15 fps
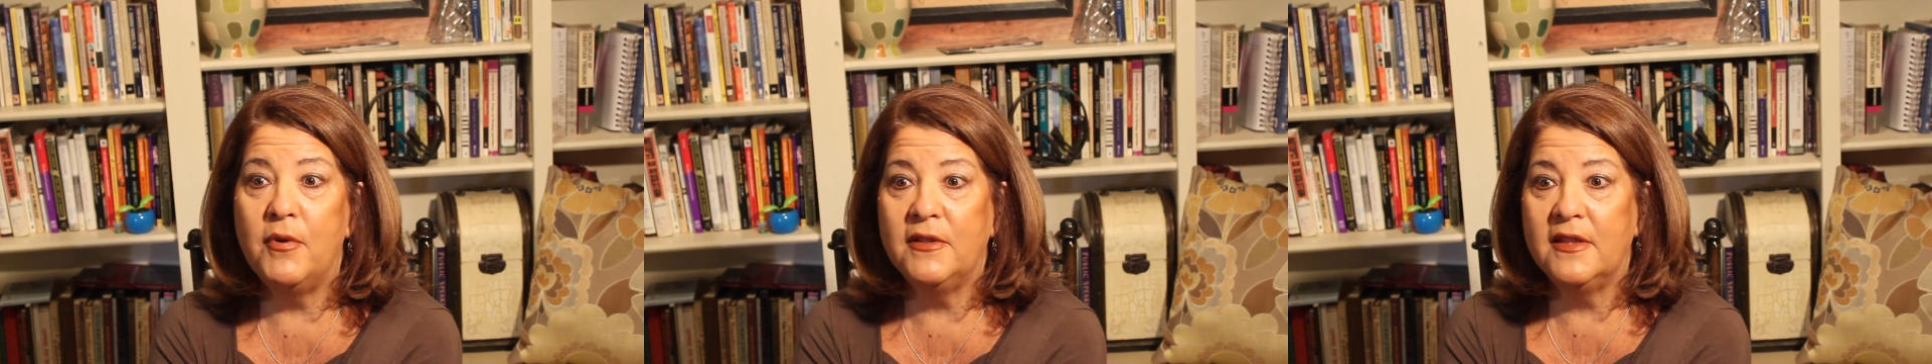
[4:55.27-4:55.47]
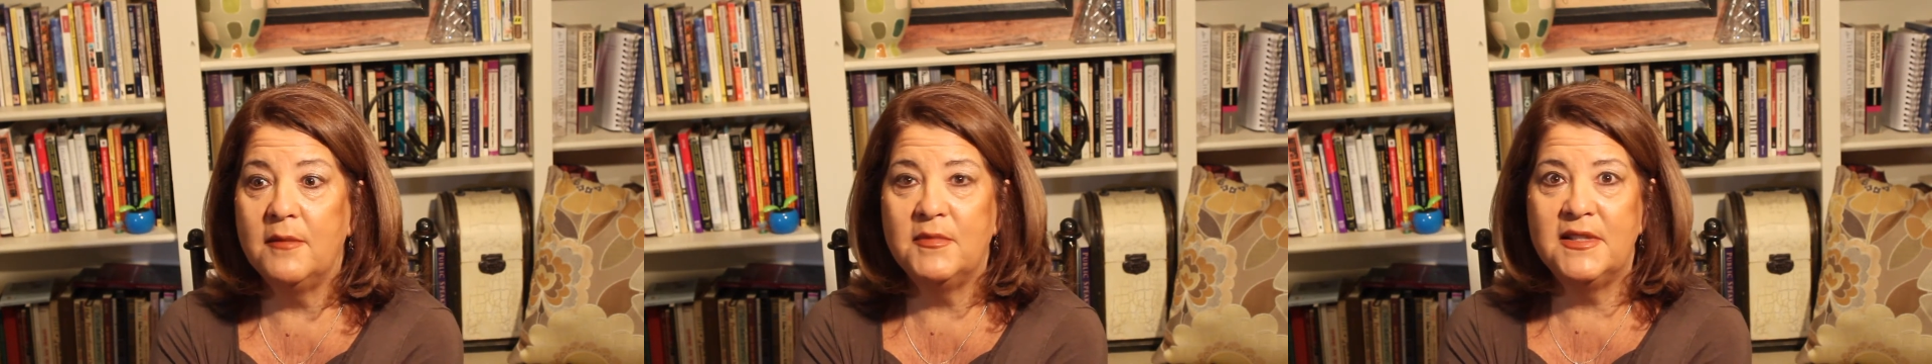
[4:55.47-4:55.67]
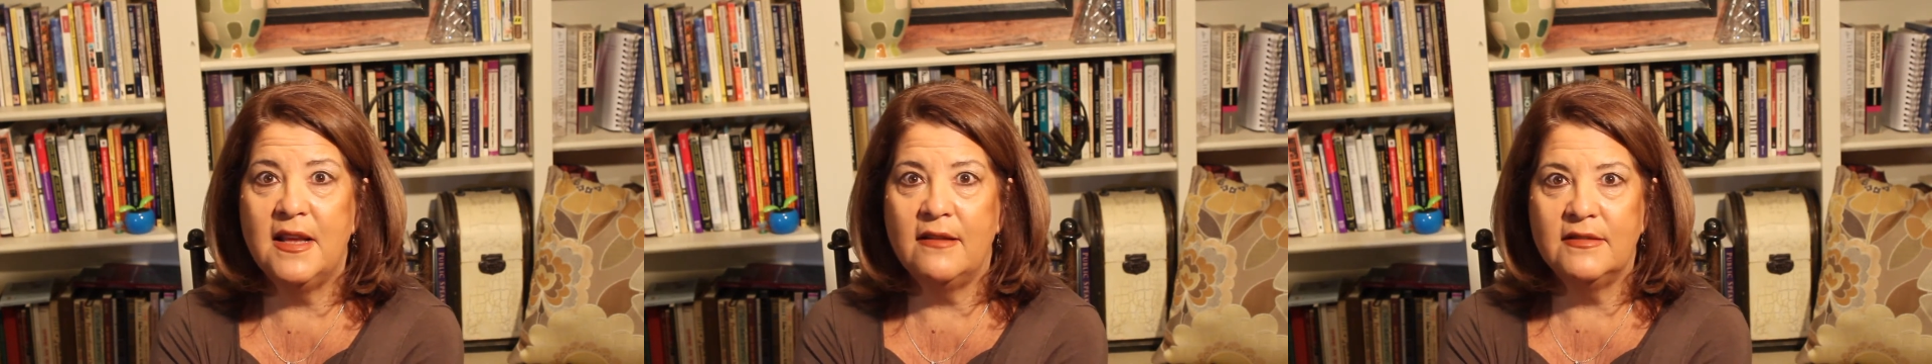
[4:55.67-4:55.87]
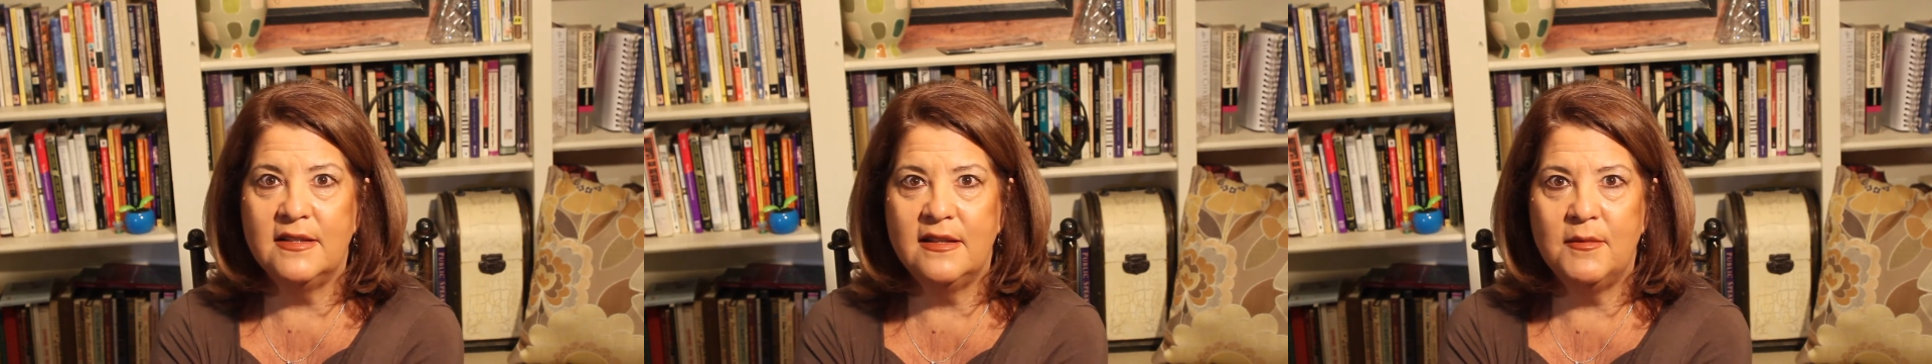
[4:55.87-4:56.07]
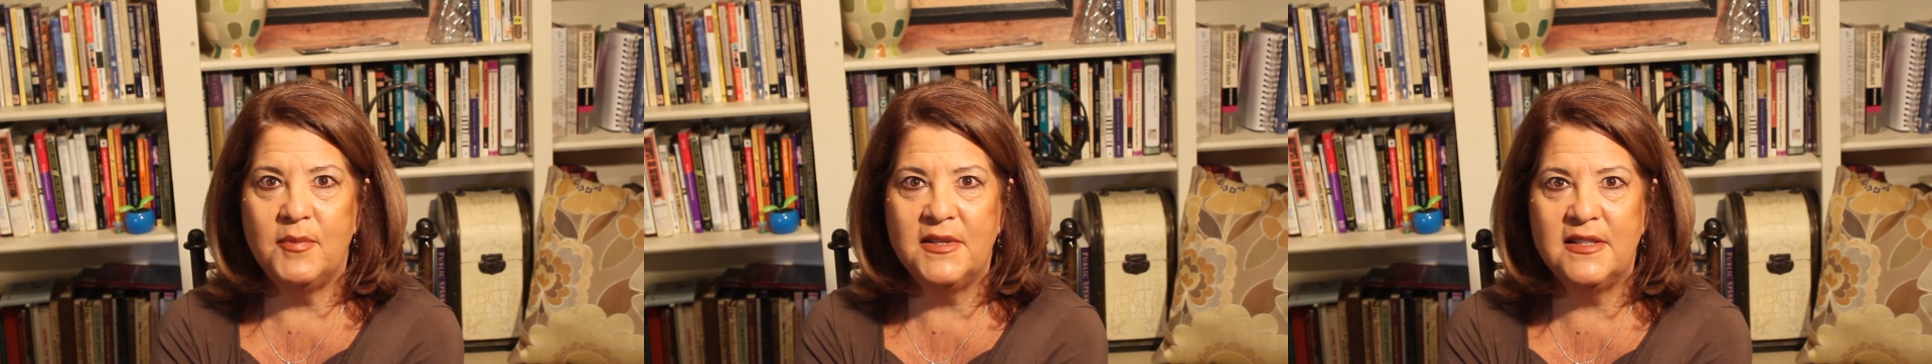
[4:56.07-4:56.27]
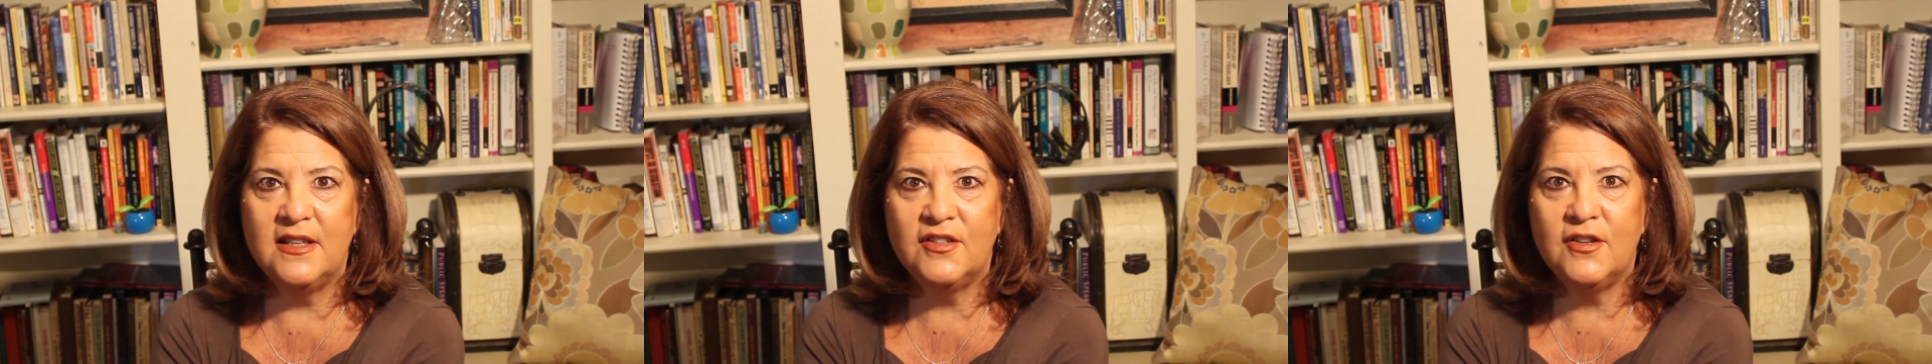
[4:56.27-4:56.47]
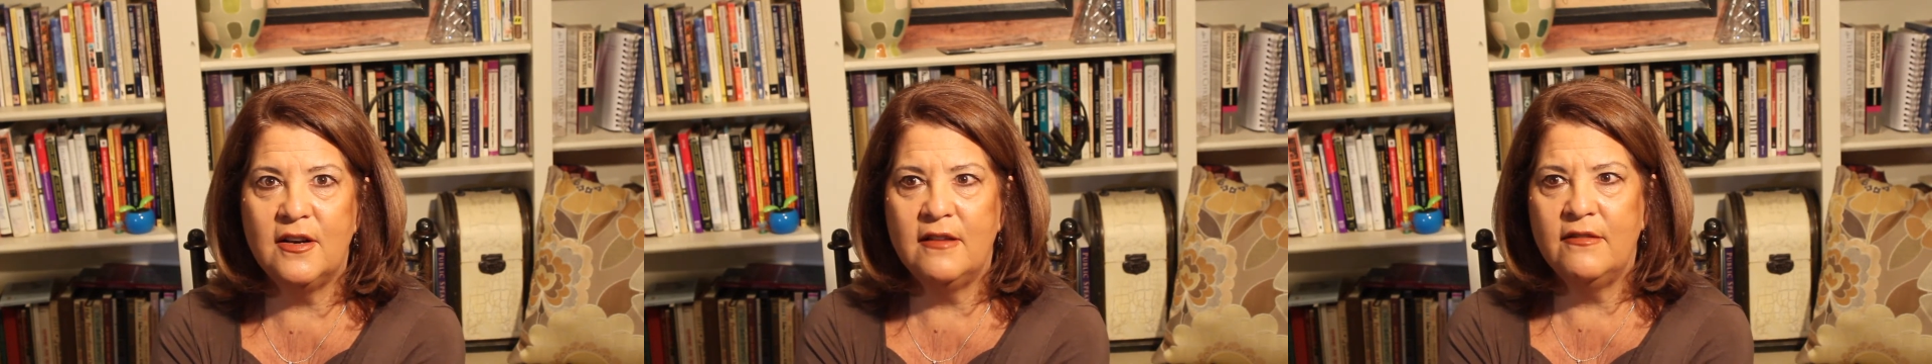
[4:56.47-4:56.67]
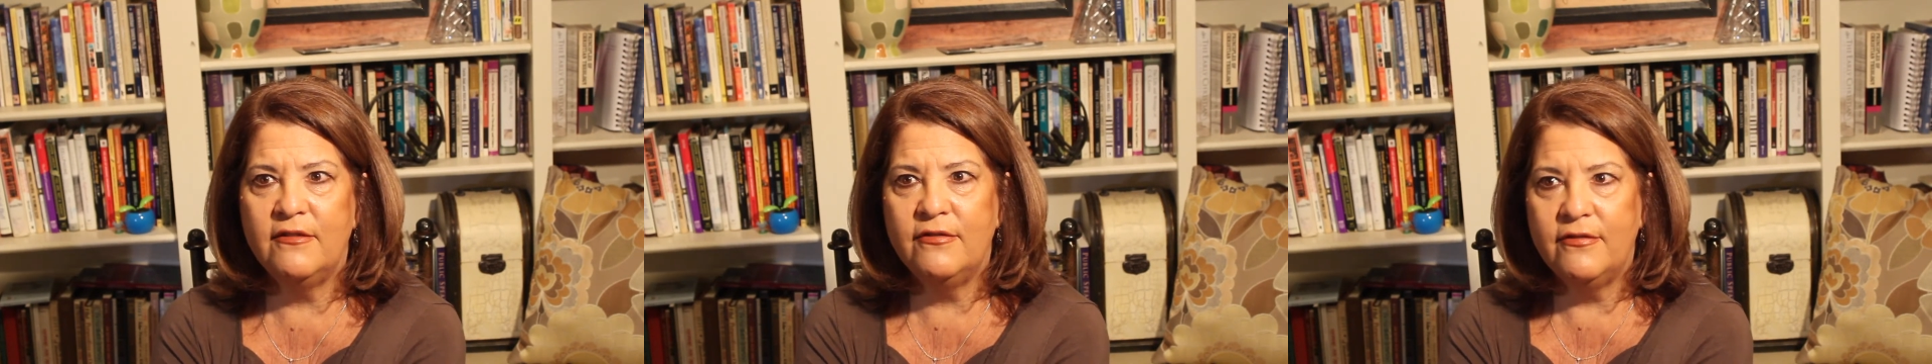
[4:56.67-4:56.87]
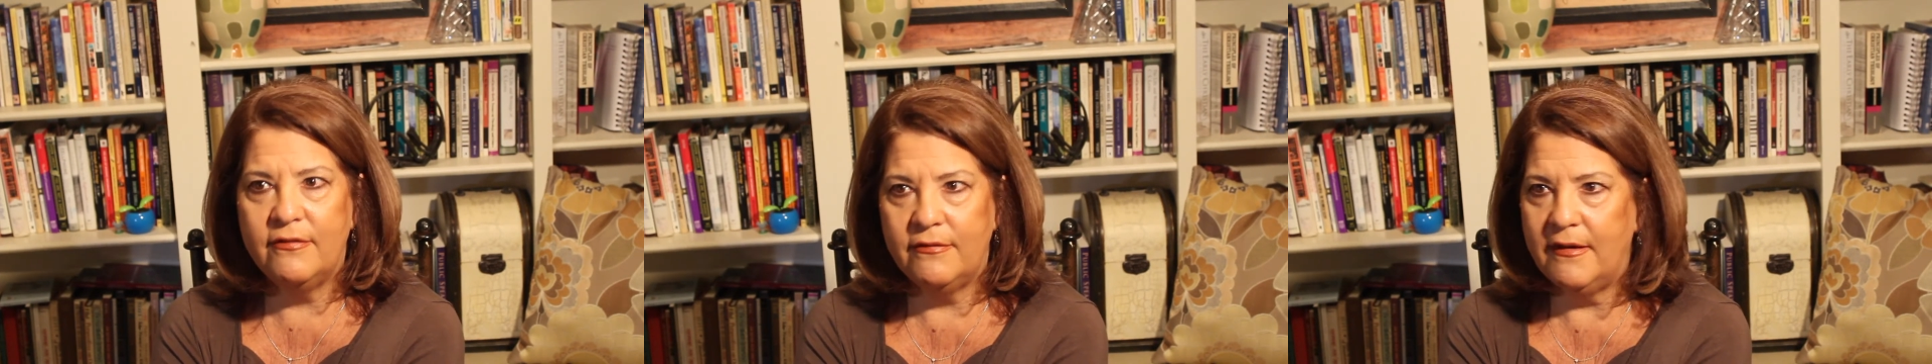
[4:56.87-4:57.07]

put themselves in the position of